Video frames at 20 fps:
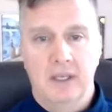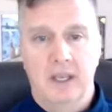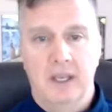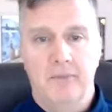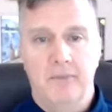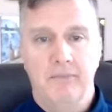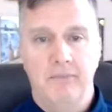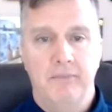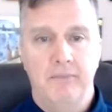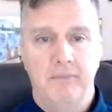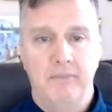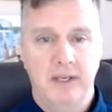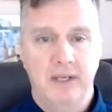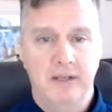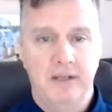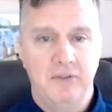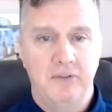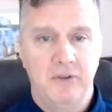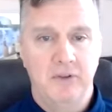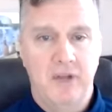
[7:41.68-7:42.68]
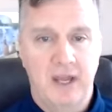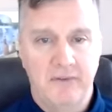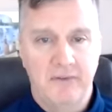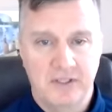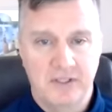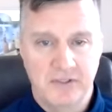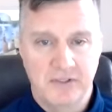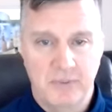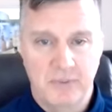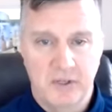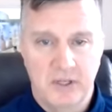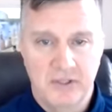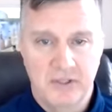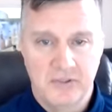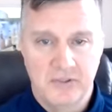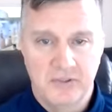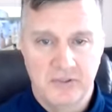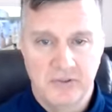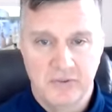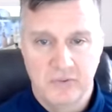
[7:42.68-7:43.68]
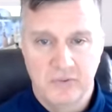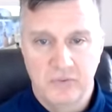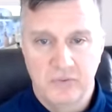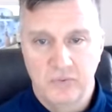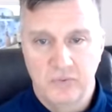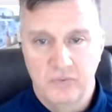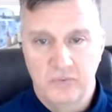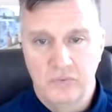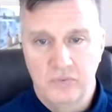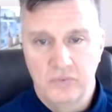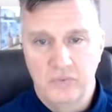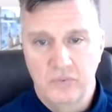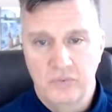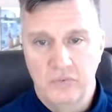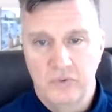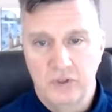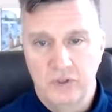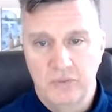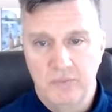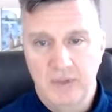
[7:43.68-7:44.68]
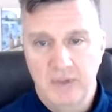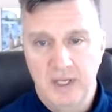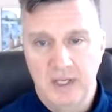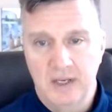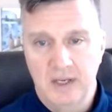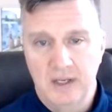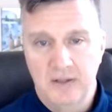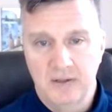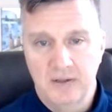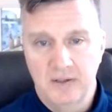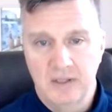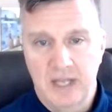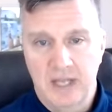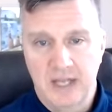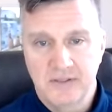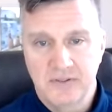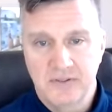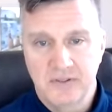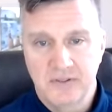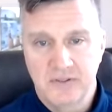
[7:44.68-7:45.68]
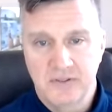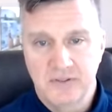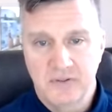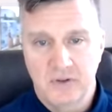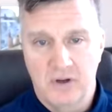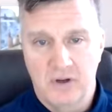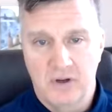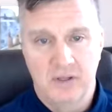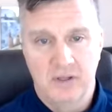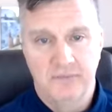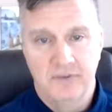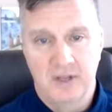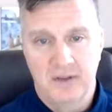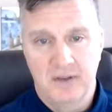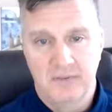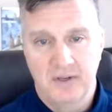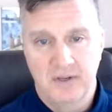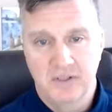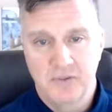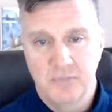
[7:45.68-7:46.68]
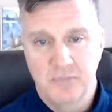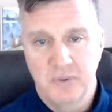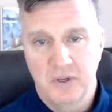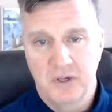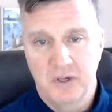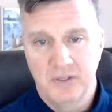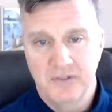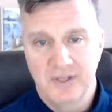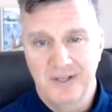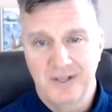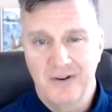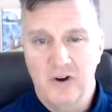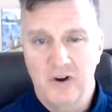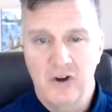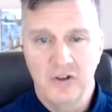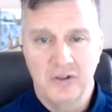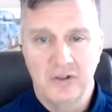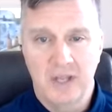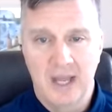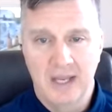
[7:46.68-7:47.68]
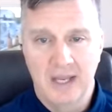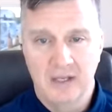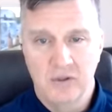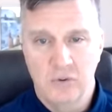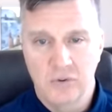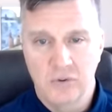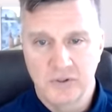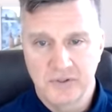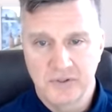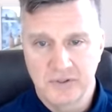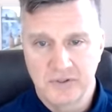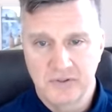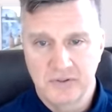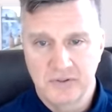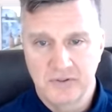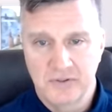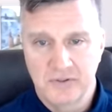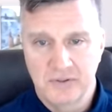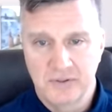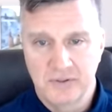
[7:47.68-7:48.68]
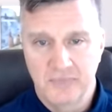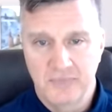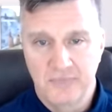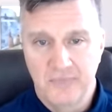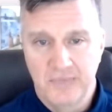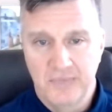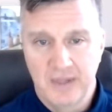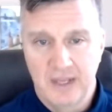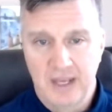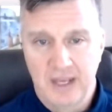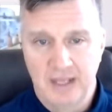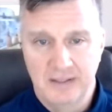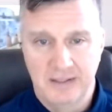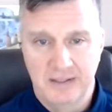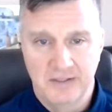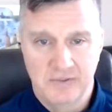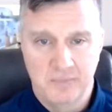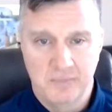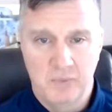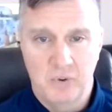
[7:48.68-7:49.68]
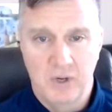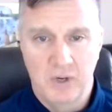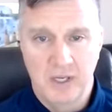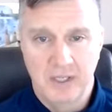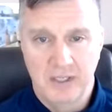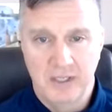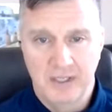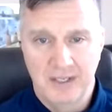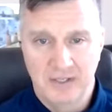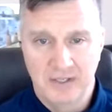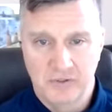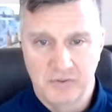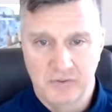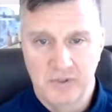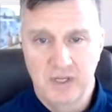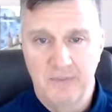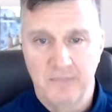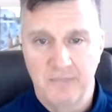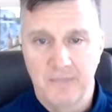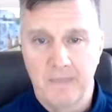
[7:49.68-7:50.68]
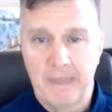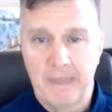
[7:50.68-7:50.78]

Now, many of you have experience with me in other classes. All of you have experience in online courses at this point in history.